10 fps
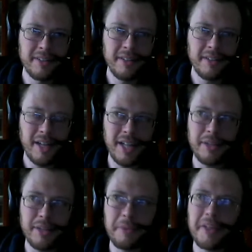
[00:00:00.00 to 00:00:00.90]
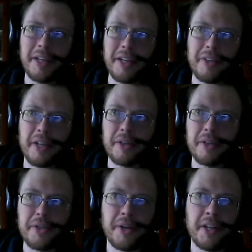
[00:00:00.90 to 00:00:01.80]
I don't think the others
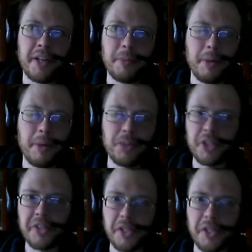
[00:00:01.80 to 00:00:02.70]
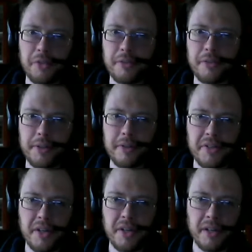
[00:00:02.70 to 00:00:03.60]
are on the publishing schedule for
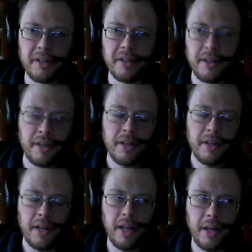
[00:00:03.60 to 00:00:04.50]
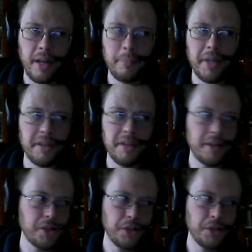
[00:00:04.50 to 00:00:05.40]
this year, but
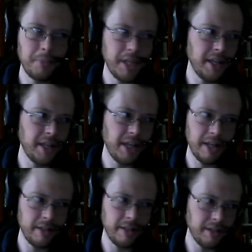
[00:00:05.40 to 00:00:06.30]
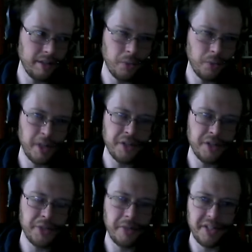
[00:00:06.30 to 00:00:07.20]
there should be one or
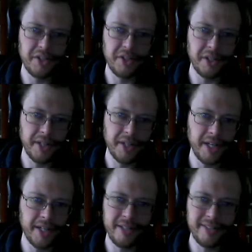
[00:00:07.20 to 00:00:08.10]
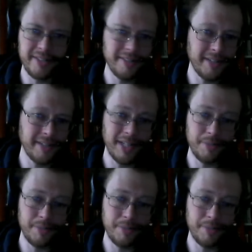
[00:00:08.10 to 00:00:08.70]
two next year, and I